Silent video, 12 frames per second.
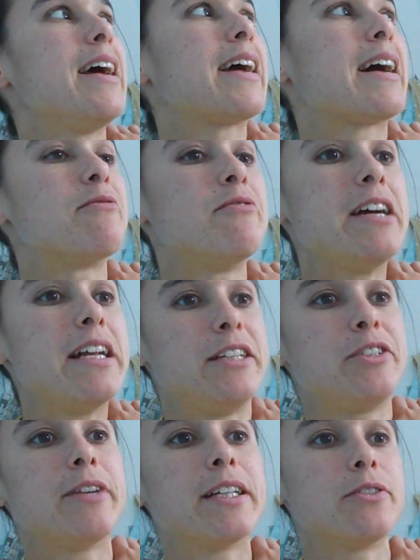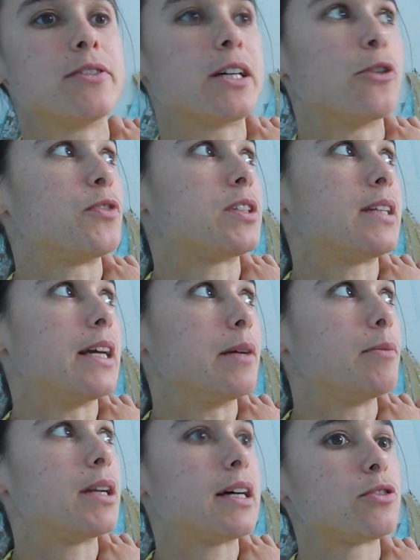can really shred your
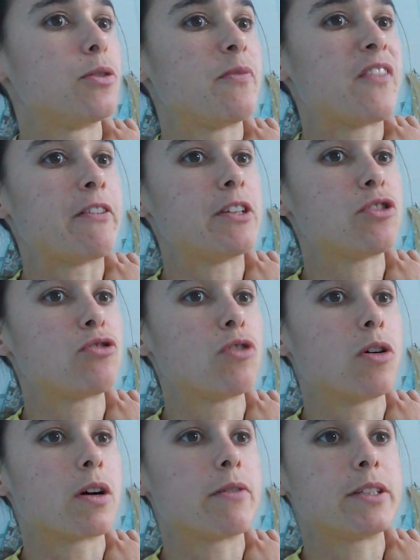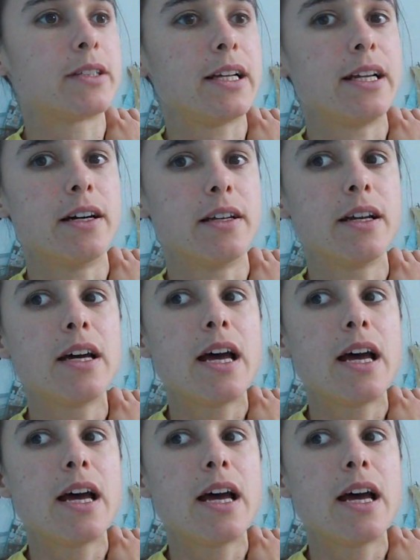self-esteem, unless you're very strong and resilient,